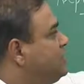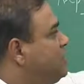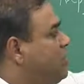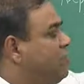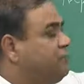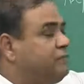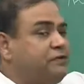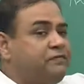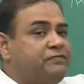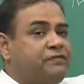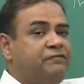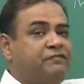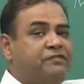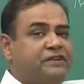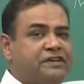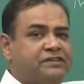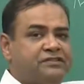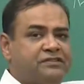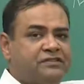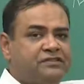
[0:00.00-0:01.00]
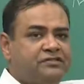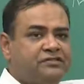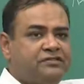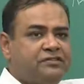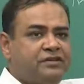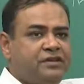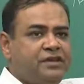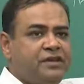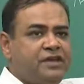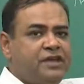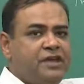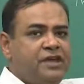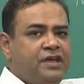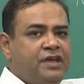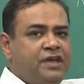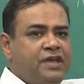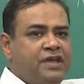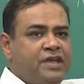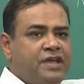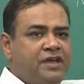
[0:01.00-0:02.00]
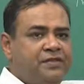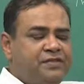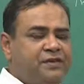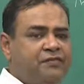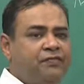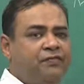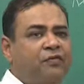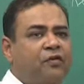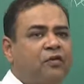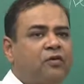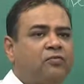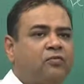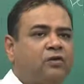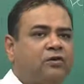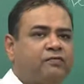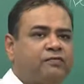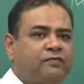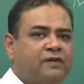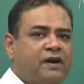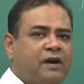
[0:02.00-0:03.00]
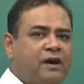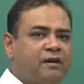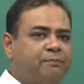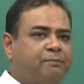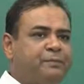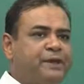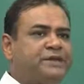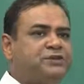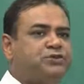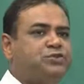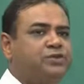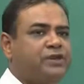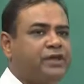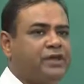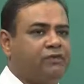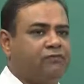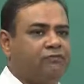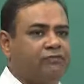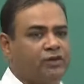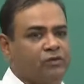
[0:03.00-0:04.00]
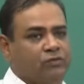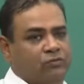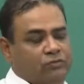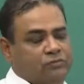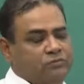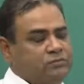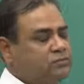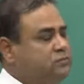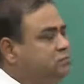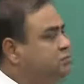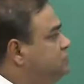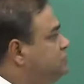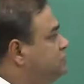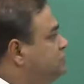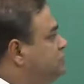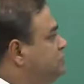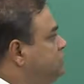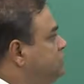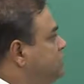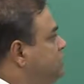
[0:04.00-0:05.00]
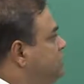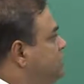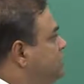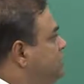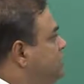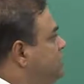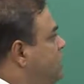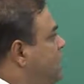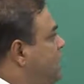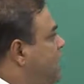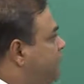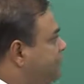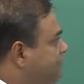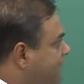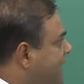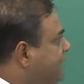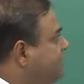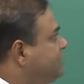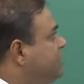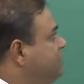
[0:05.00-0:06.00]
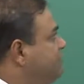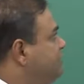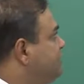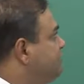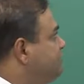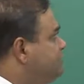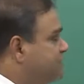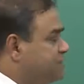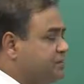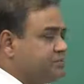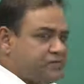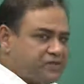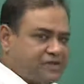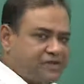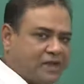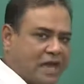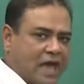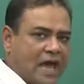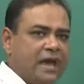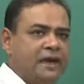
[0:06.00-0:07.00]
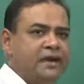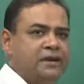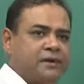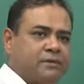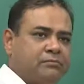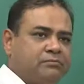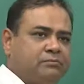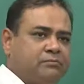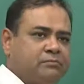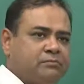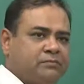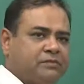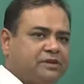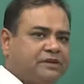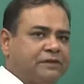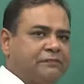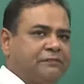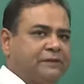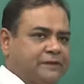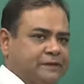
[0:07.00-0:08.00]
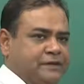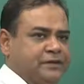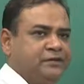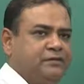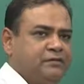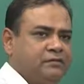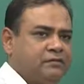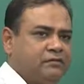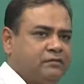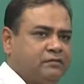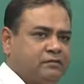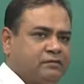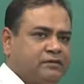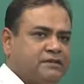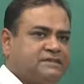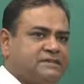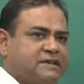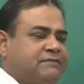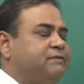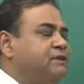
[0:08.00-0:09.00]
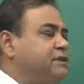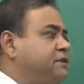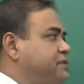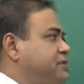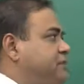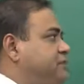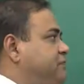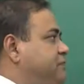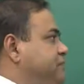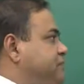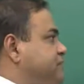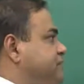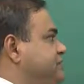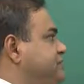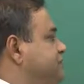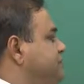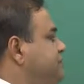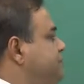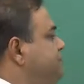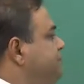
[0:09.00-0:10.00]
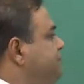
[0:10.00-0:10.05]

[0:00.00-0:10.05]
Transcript: of different phases in the form of a pictorial view, and that time it becomes a diagram depicting stability of phases.